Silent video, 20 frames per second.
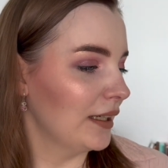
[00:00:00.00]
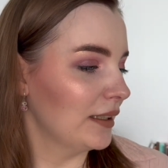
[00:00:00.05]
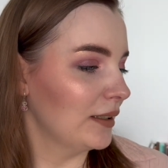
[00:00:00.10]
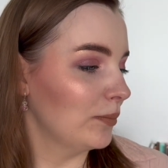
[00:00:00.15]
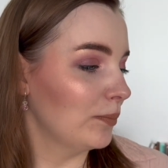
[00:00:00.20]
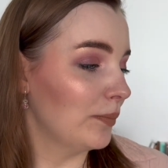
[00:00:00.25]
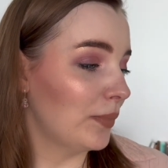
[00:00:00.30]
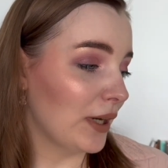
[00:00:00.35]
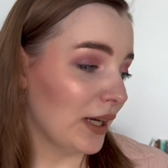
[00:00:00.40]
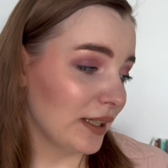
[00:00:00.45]

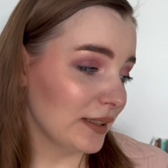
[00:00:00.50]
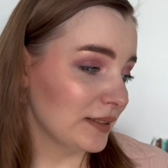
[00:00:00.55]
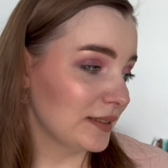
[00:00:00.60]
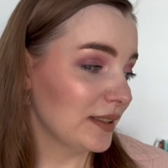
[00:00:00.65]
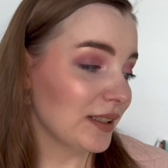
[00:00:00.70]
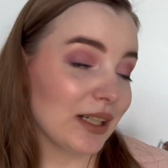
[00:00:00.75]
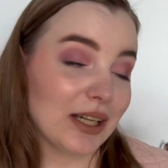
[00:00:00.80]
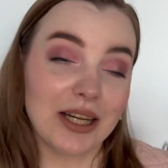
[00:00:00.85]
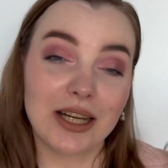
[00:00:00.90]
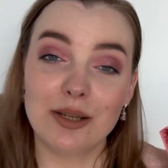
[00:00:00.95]

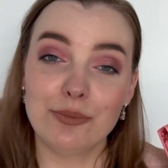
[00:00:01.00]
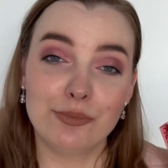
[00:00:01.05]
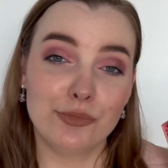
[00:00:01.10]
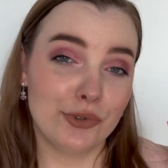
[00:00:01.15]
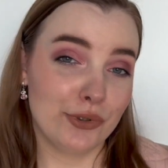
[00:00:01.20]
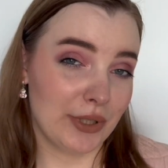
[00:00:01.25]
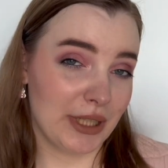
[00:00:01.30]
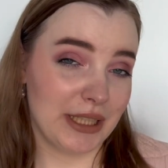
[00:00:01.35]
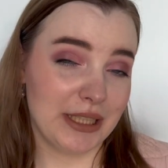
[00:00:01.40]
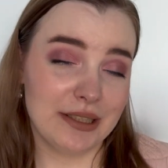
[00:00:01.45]
But I'm
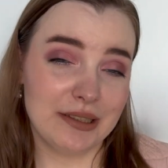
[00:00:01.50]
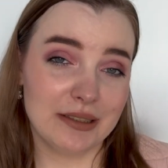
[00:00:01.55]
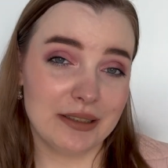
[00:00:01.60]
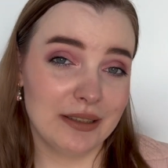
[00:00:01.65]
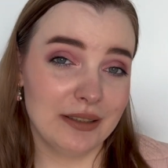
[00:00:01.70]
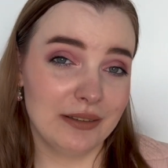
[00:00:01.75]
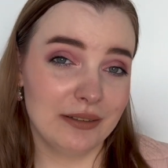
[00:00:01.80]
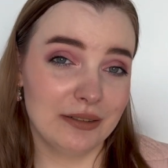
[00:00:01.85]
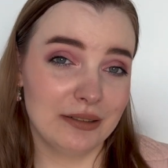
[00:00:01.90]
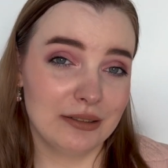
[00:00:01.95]

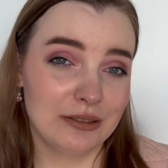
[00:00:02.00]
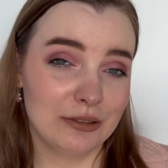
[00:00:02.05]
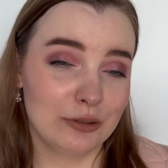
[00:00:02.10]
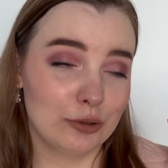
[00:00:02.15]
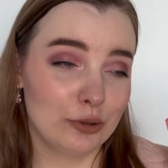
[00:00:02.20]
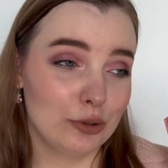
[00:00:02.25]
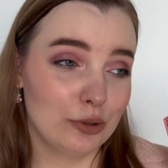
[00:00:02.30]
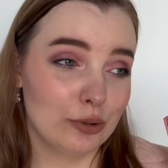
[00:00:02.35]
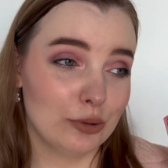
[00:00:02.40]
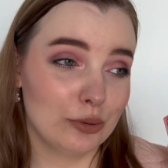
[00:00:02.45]
ready
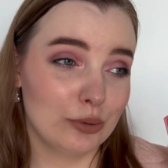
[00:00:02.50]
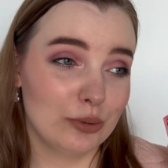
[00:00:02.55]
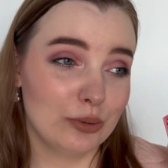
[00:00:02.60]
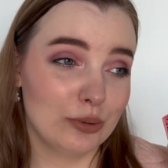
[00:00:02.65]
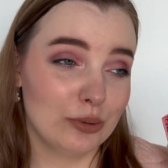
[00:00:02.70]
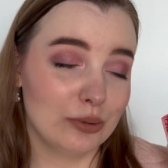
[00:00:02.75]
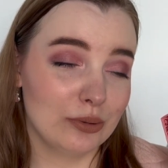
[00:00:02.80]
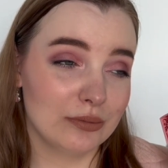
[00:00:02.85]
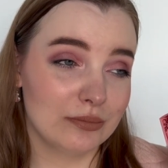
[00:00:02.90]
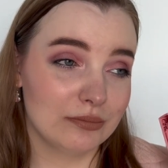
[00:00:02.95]

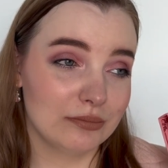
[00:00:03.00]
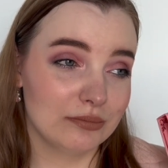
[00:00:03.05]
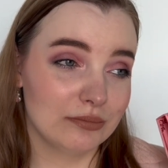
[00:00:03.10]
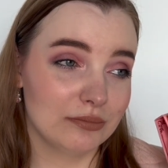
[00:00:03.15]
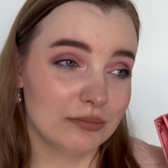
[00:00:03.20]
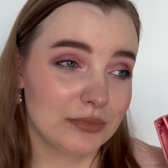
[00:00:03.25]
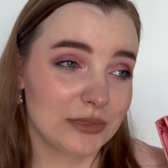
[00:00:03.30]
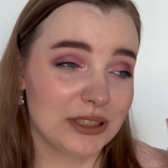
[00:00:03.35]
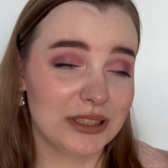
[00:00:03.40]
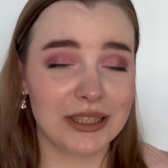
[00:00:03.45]
to
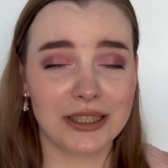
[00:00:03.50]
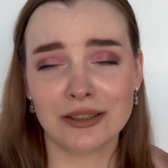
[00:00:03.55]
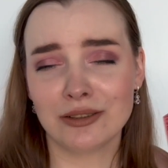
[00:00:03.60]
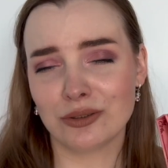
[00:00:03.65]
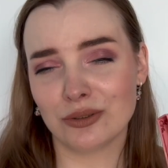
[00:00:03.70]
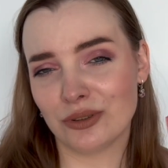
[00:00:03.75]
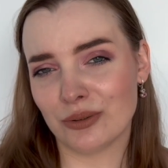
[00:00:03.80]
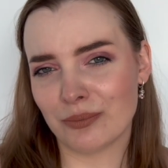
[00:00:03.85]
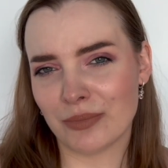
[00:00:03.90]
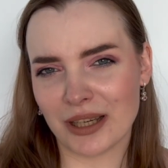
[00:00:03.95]
say
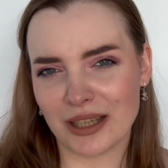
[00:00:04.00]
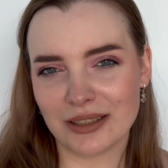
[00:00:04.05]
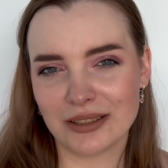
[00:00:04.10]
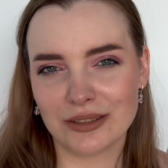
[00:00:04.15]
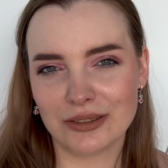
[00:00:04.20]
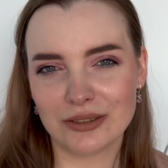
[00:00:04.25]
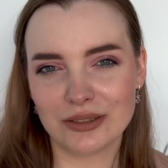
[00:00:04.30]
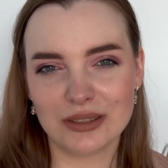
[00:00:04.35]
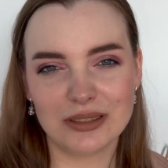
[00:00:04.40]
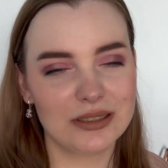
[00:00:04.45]
goodbye
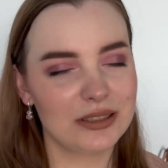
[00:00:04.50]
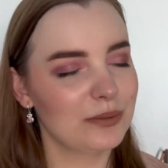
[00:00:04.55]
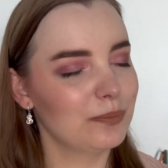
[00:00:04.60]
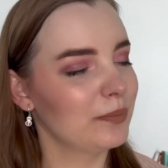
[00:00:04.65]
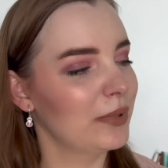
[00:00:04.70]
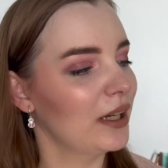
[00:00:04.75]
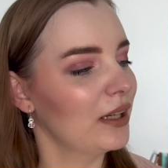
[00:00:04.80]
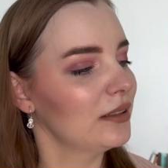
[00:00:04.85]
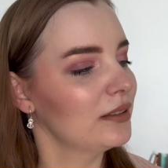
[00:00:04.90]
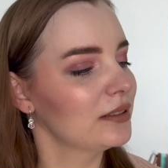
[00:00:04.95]
to this
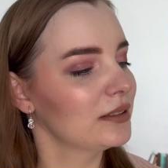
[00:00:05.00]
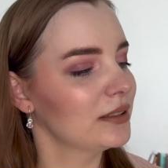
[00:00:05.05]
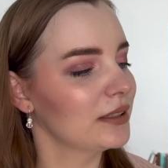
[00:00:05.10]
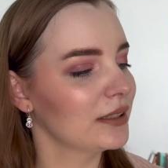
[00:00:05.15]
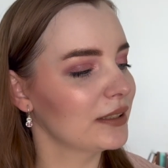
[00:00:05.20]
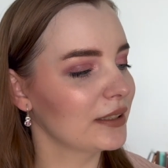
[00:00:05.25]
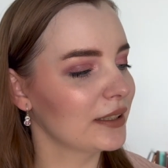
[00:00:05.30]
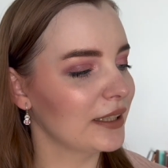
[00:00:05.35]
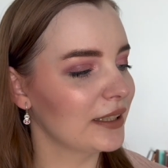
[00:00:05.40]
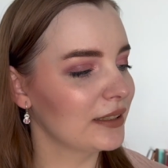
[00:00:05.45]
palette,
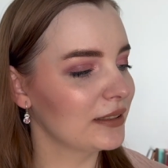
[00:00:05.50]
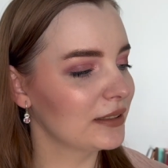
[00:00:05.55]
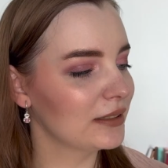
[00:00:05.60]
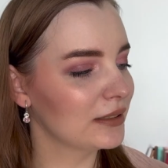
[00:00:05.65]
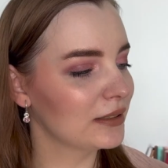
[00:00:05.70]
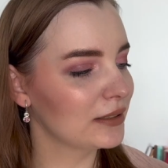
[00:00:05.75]
I guess.